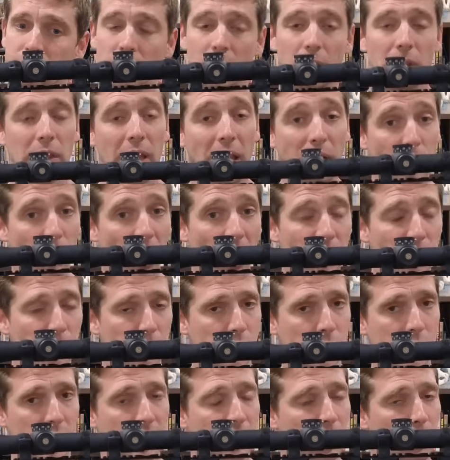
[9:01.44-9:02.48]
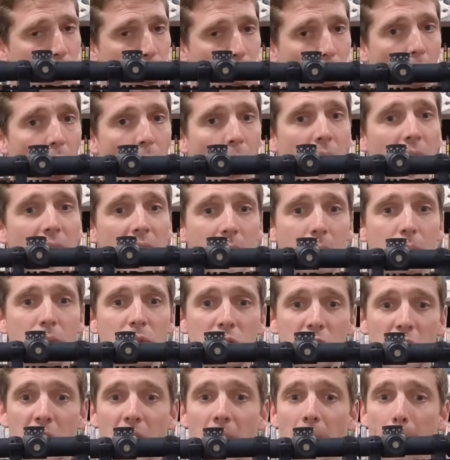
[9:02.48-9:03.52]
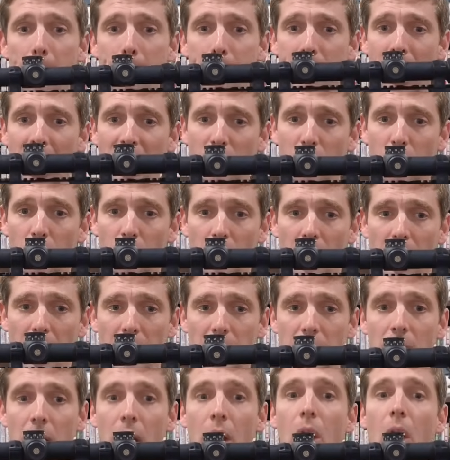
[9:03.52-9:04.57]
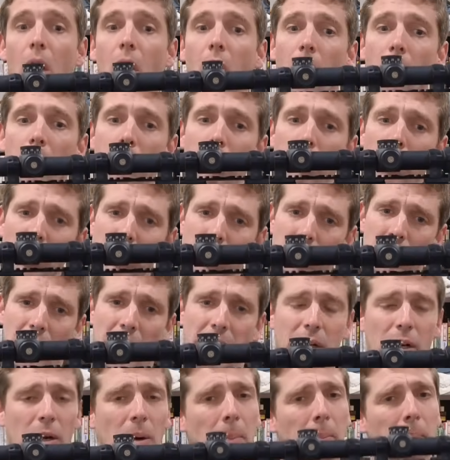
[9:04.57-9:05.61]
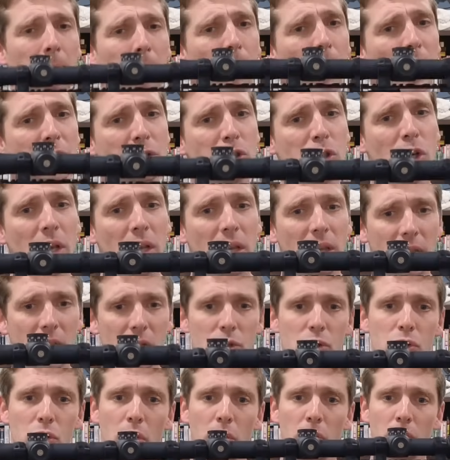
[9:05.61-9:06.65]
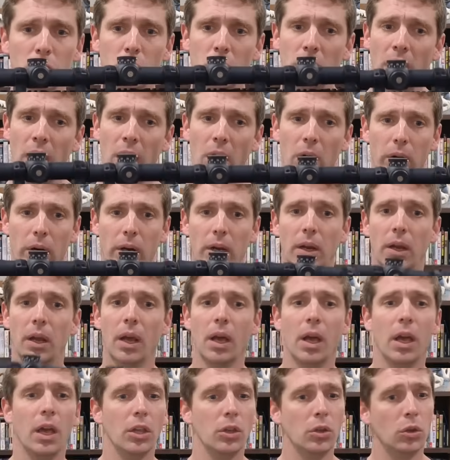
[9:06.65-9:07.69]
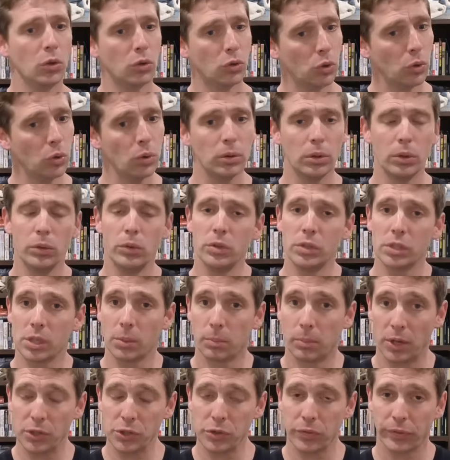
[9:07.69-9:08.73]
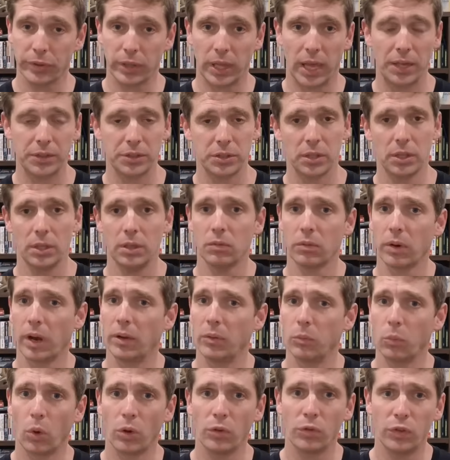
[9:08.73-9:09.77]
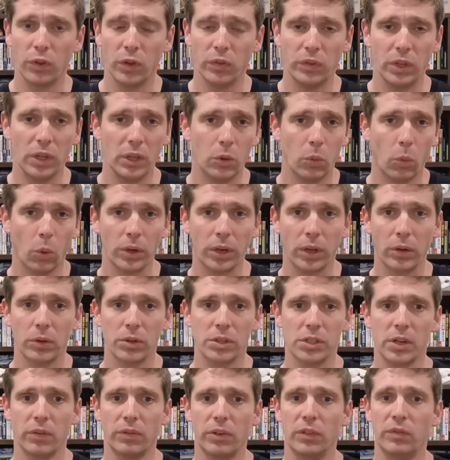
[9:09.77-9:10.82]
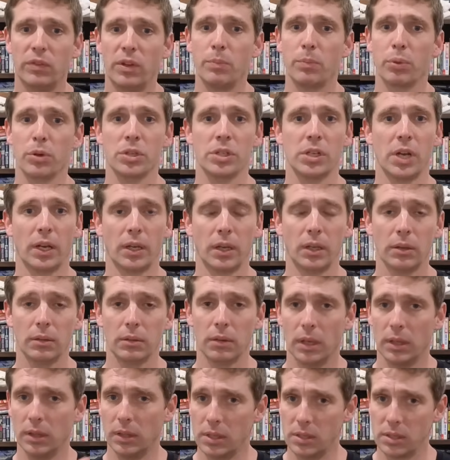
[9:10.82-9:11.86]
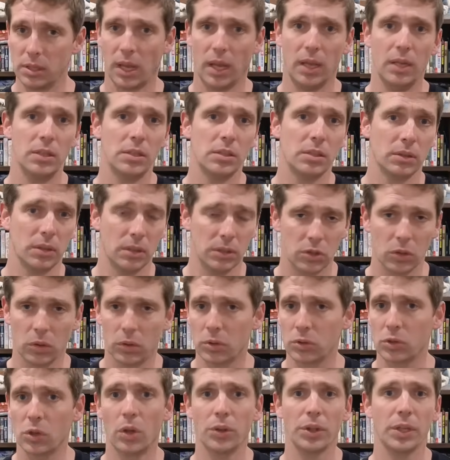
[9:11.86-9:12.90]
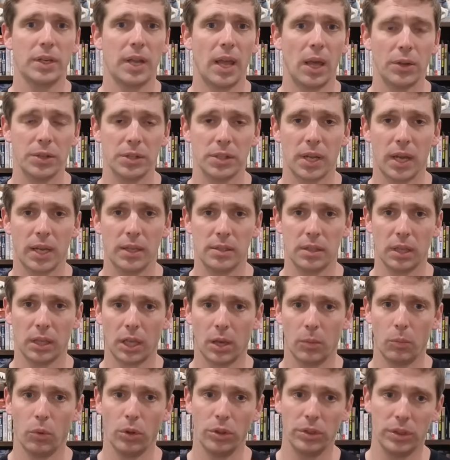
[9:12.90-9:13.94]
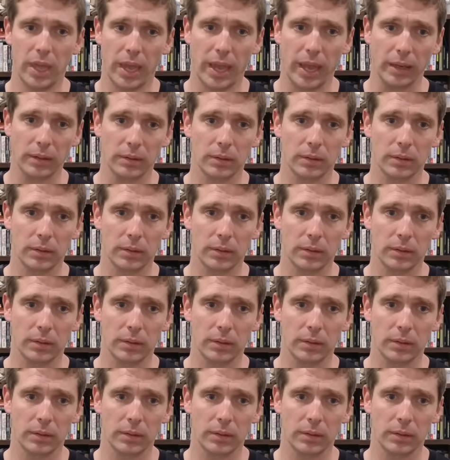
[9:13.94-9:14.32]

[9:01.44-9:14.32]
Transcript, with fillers: light rifles like the Bergara MG MicroLite are much lighter, much easier to carry. You do lose some muzzle velocity, right? 150 to 170 feet per second in this case. And so there's all the downsides that come with that.